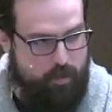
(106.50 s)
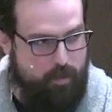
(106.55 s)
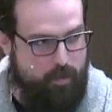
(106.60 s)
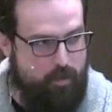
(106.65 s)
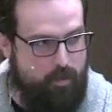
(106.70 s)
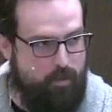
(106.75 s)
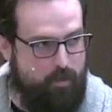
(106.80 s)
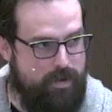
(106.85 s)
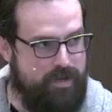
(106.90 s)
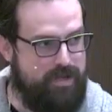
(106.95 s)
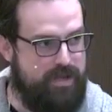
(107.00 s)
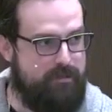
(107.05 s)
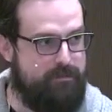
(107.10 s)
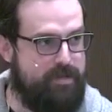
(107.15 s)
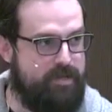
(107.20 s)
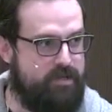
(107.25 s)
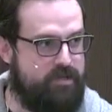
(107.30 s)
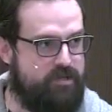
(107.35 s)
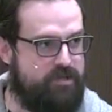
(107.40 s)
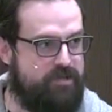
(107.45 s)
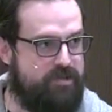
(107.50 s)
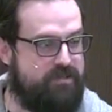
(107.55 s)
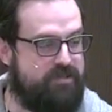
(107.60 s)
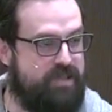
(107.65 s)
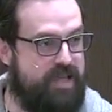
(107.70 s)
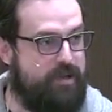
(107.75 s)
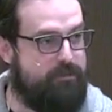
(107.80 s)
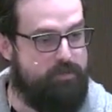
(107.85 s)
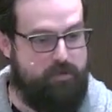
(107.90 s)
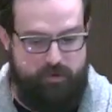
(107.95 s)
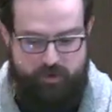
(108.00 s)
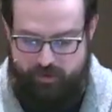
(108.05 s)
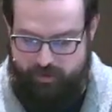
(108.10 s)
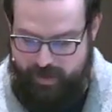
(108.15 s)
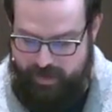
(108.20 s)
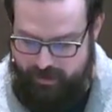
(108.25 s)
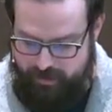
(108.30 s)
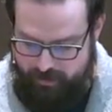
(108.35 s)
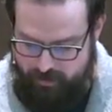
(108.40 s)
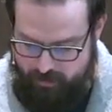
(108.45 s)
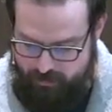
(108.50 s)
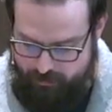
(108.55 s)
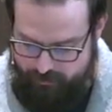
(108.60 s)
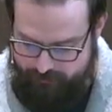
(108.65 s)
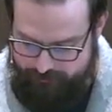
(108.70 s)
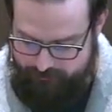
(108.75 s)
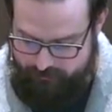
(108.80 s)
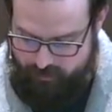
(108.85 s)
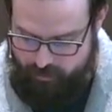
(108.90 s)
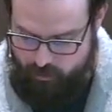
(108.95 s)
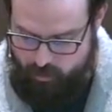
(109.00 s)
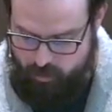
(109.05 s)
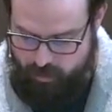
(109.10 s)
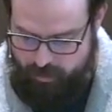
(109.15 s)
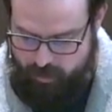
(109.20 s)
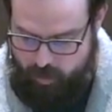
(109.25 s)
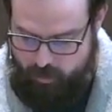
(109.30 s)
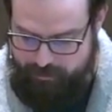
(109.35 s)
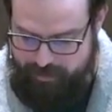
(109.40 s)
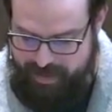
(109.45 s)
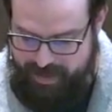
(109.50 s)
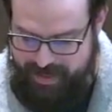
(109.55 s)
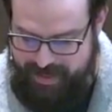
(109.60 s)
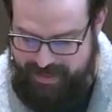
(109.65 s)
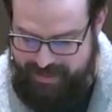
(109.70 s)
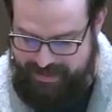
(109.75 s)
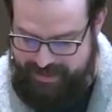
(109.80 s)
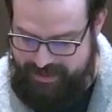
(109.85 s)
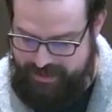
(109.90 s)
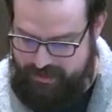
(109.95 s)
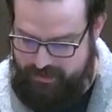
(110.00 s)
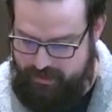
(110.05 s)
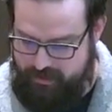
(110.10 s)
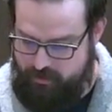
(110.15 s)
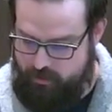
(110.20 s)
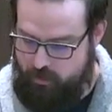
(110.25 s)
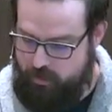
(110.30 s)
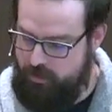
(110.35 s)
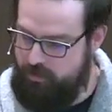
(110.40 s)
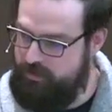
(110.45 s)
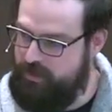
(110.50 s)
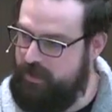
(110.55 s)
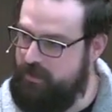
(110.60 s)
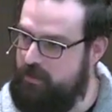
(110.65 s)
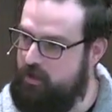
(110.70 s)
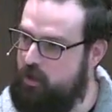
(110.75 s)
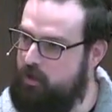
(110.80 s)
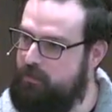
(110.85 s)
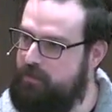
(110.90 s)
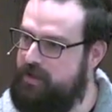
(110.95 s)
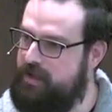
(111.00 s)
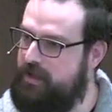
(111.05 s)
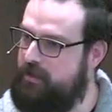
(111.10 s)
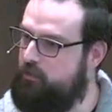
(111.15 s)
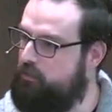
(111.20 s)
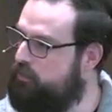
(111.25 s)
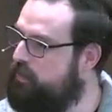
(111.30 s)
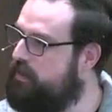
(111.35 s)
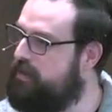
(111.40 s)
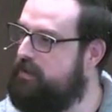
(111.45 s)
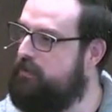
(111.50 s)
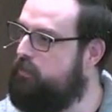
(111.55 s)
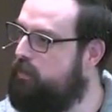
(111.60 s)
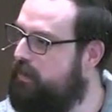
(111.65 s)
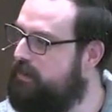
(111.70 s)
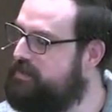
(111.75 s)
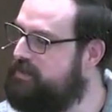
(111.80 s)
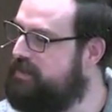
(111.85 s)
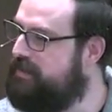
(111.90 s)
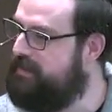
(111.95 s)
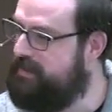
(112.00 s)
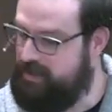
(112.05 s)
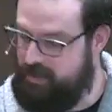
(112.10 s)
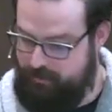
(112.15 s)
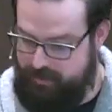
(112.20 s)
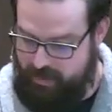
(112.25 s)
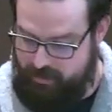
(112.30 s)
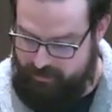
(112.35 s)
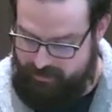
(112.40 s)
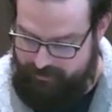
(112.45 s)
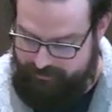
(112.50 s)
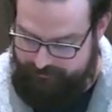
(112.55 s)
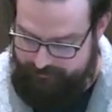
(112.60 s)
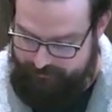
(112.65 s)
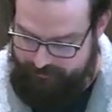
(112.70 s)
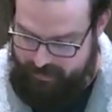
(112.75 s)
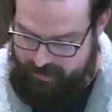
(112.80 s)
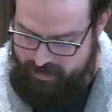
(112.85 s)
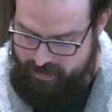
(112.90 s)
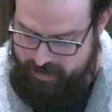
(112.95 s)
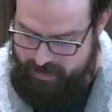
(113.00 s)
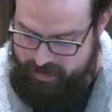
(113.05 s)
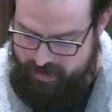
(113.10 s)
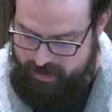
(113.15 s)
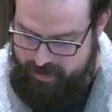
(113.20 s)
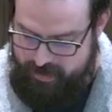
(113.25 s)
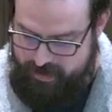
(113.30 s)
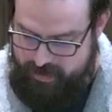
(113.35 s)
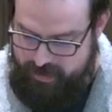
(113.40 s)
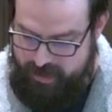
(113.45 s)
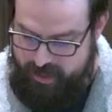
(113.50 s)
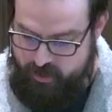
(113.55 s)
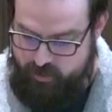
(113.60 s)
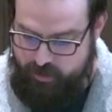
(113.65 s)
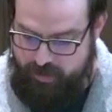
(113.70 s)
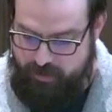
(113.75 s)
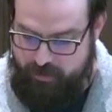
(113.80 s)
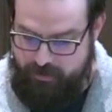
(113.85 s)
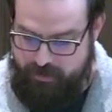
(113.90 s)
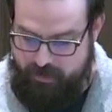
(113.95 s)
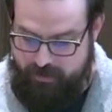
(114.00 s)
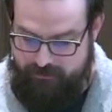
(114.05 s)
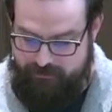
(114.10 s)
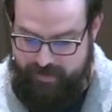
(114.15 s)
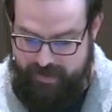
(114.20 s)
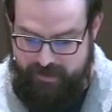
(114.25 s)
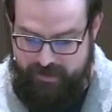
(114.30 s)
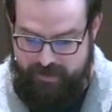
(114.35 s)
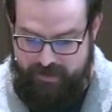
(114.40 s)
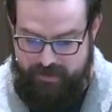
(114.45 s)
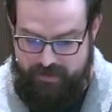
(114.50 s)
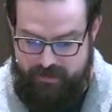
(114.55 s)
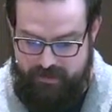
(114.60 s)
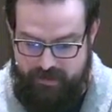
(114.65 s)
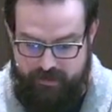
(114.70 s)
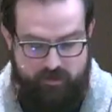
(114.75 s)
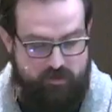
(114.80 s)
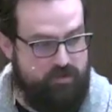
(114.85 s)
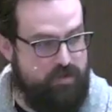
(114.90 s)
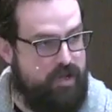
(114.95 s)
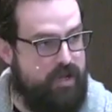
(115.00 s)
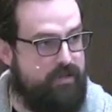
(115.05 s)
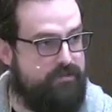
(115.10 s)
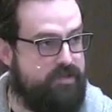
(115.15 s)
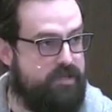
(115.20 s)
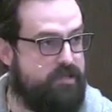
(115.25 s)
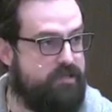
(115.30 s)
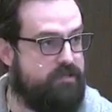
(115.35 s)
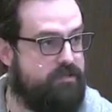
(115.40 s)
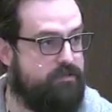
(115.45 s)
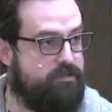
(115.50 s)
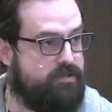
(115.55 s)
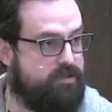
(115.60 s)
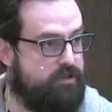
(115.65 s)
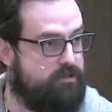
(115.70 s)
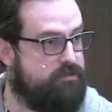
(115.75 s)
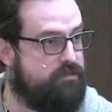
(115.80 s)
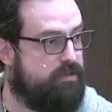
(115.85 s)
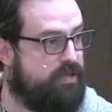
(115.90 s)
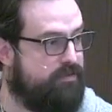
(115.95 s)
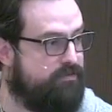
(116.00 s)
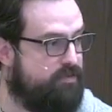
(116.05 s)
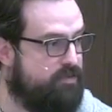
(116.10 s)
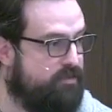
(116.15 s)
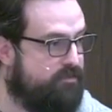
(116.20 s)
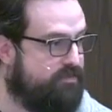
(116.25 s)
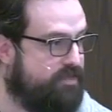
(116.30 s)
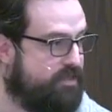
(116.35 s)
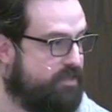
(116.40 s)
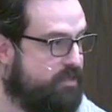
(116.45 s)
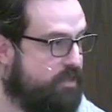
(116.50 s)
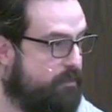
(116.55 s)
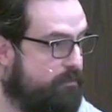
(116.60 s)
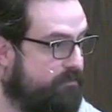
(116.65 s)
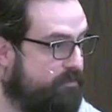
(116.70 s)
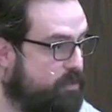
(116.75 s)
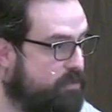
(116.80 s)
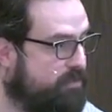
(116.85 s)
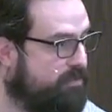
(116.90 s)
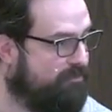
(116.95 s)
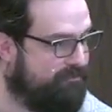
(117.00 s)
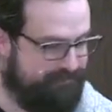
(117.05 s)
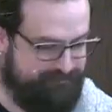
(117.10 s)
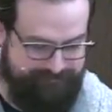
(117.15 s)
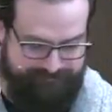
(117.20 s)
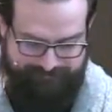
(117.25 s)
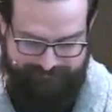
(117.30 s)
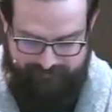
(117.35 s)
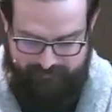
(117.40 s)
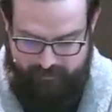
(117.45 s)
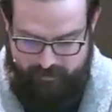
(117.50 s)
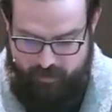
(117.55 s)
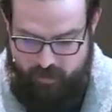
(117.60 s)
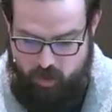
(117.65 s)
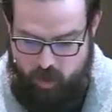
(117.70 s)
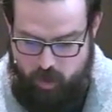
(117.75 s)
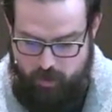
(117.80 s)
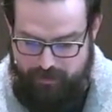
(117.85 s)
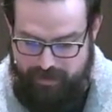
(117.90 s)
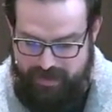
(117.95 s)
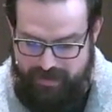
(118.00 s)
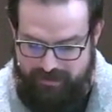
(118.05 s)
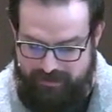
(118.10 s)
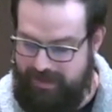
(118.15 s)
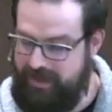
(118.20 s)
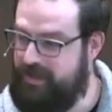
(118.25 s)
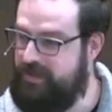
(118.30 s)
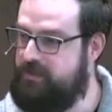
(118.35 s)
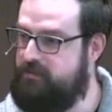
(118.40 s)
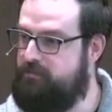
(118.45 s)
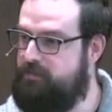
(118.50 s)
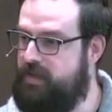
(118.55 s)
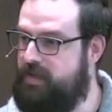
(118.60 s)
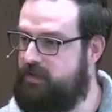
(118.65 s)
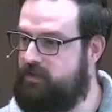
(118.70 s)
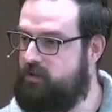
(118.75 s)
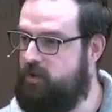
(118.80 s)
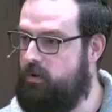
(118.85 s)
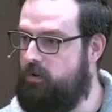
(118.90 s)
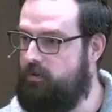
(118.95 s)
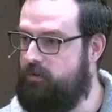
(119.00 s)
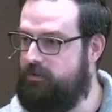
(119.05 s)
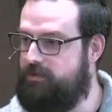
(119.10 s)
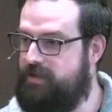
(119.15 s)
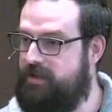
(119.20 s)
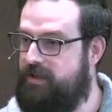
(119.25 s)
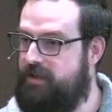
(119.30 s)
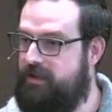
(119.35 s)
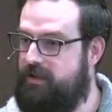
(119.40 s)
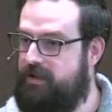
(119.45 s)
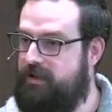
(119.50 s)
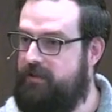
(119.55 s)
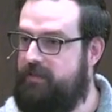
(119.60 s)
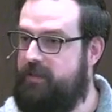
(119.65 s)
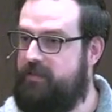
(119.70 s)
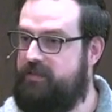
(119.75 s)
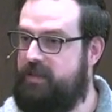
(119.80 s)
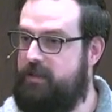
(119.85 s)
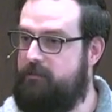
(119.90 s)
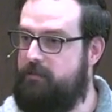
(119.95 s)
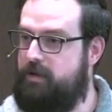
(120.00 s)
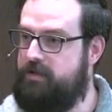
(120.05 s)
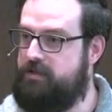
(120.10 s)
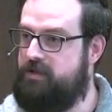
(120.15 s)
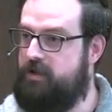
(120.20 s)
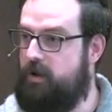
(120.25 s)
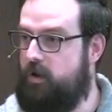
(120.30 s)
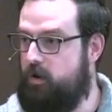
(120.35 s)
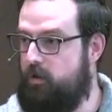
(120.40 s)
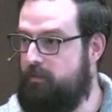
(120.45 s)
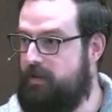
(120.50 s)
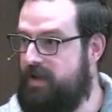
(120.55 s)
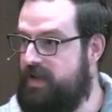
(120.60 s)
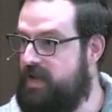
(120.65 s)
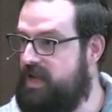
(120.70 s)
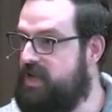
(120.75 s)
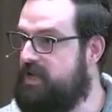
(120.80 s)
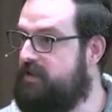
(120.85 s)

What image does that portray to you? The word obedience. It's a word that nobody really wants to think about. It triggers our defenses and drives us to a certain level of discomfort. Nobody likes being told that they must obey.